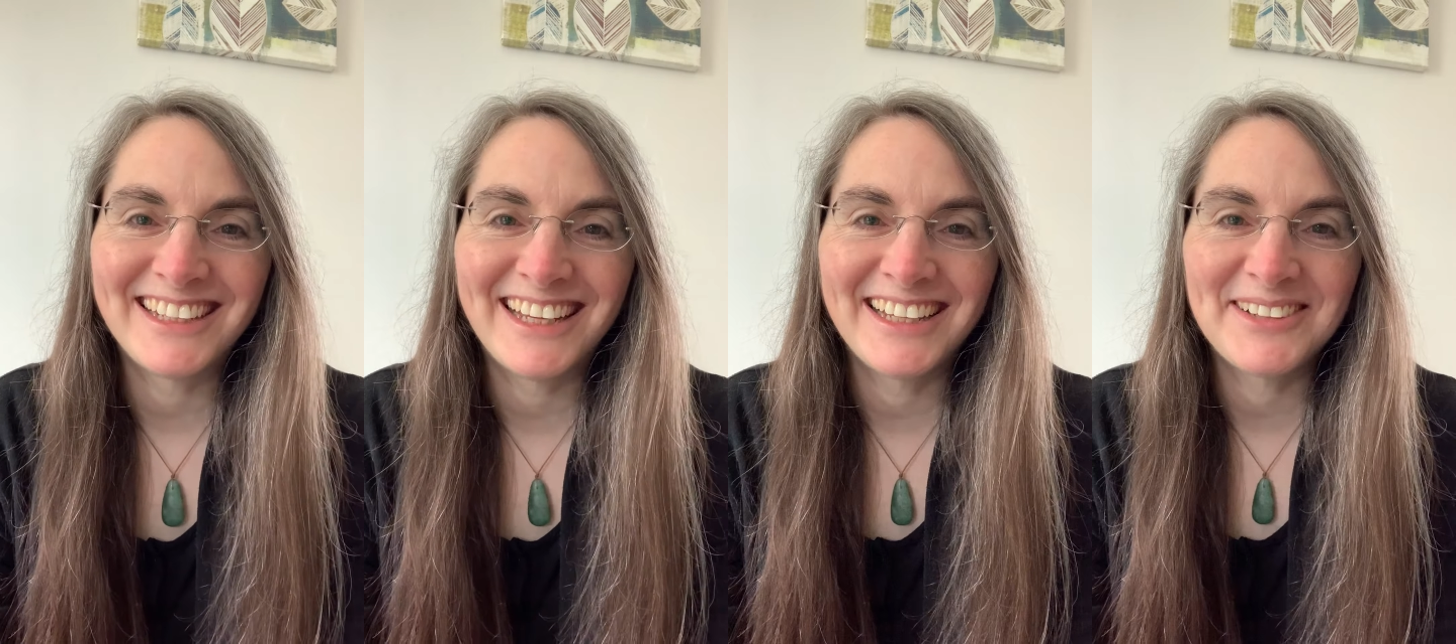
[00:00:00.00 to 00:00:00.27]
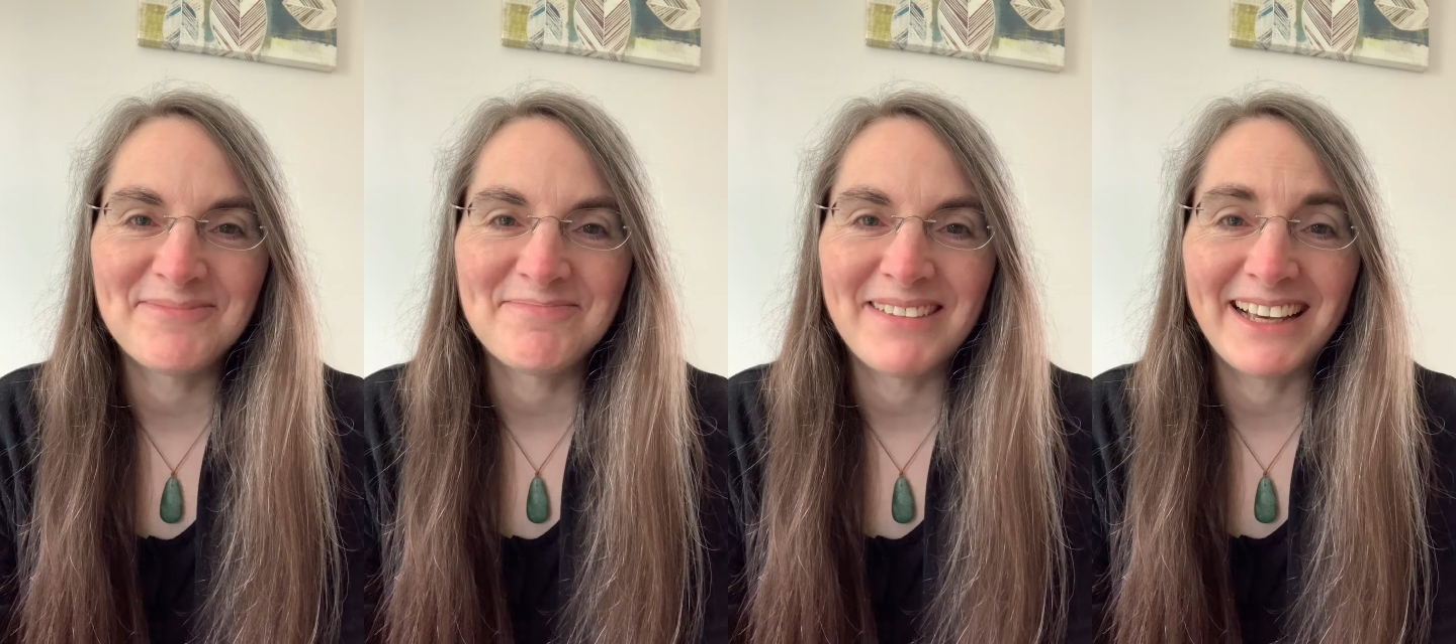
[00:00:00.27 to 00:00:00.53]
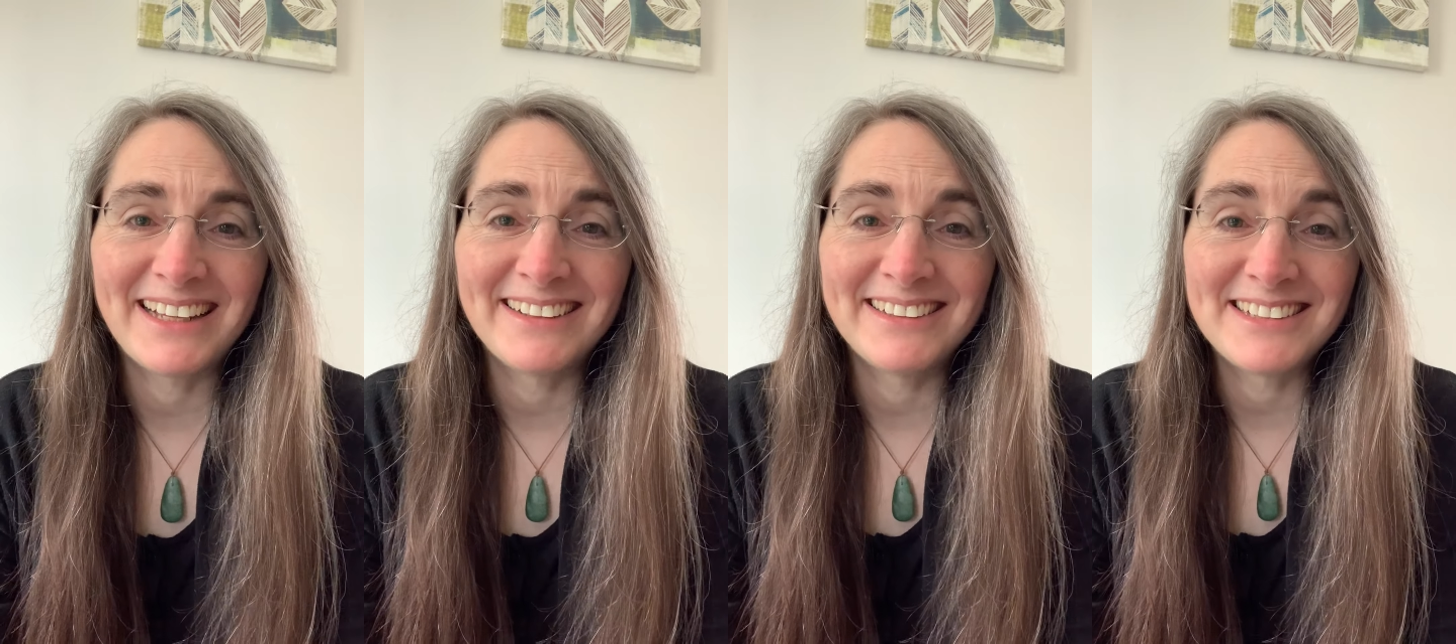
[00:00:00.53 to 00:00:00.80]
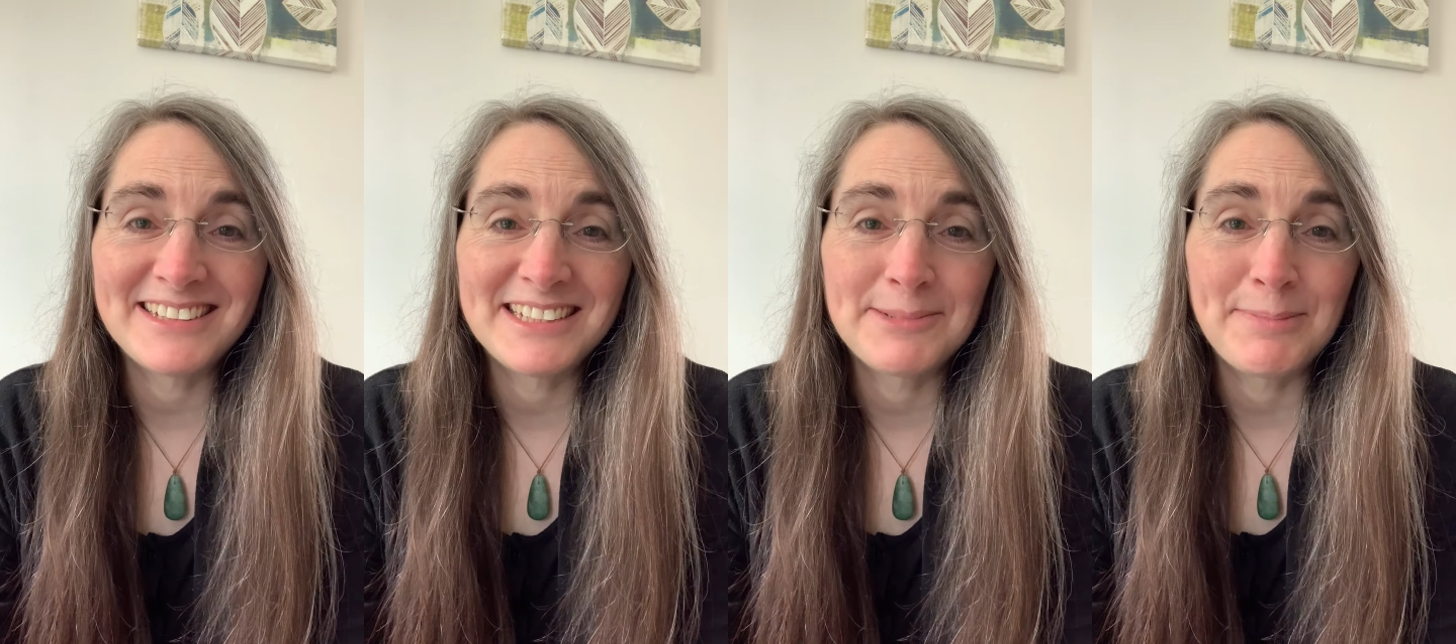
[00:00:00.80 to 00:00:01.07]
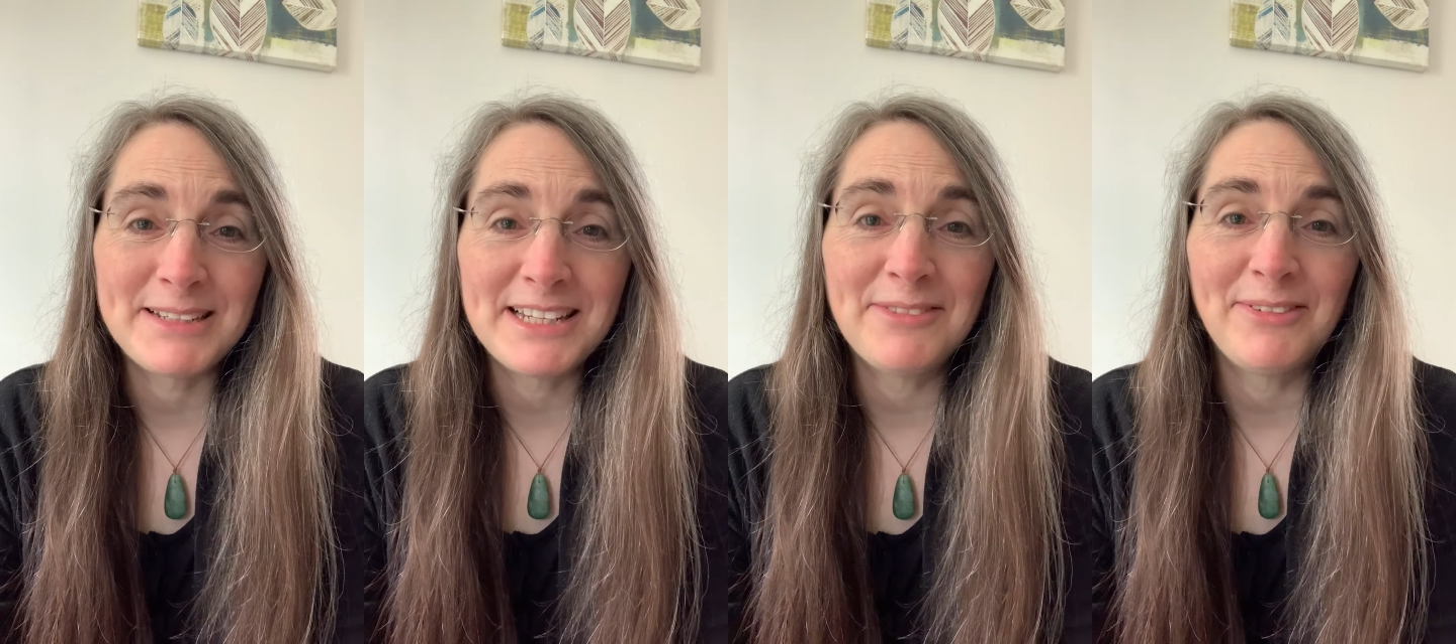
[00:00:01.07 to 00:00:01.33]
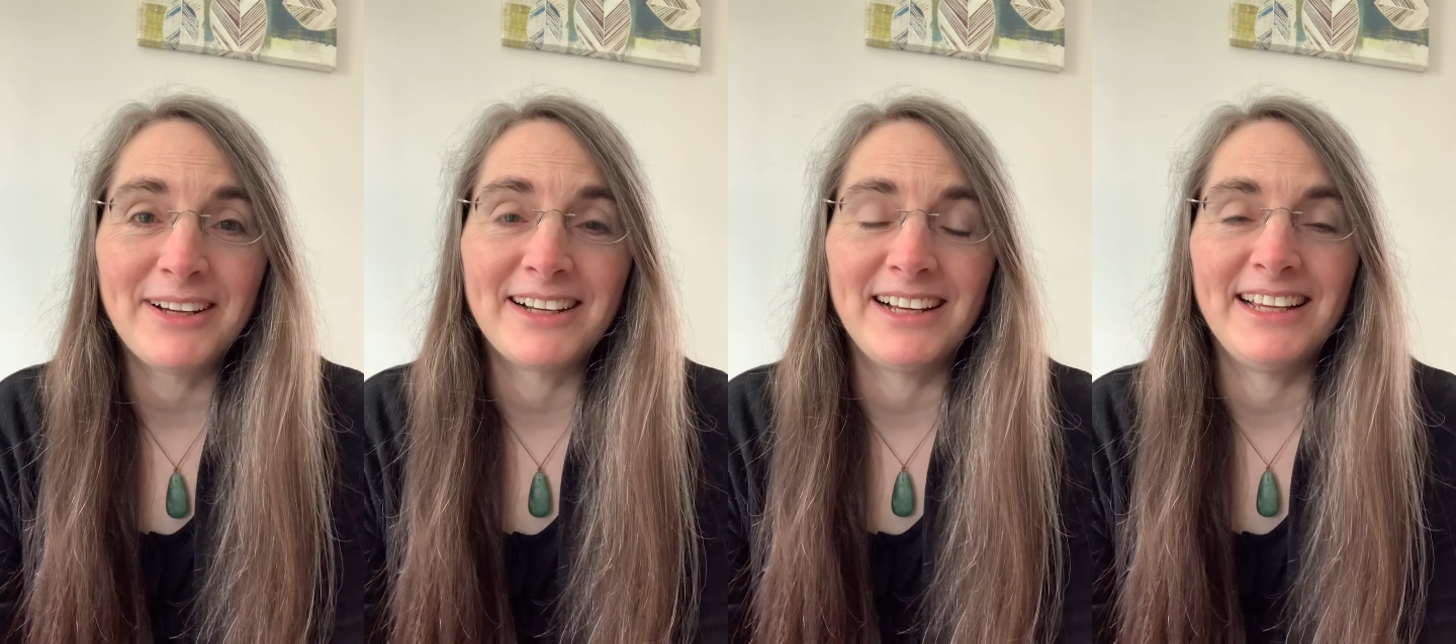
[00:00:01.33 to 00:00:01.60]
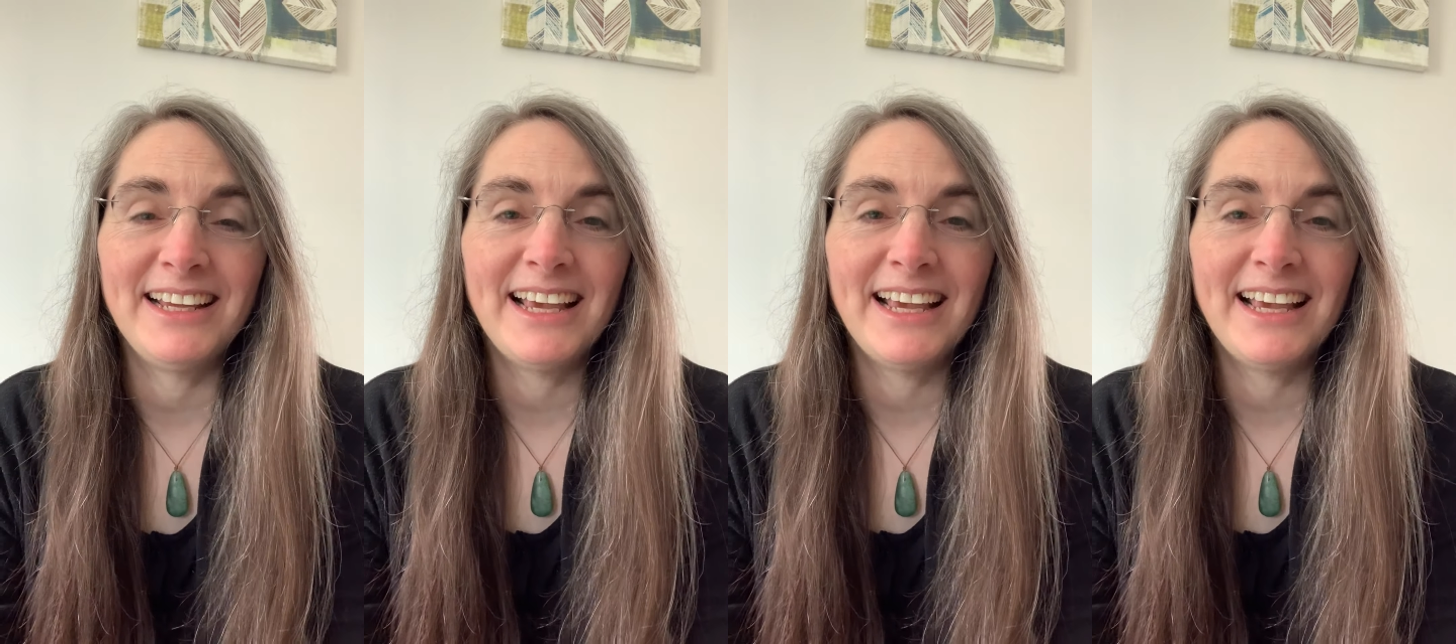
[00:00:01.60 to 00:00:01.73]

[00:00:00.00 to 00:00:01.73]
and specifically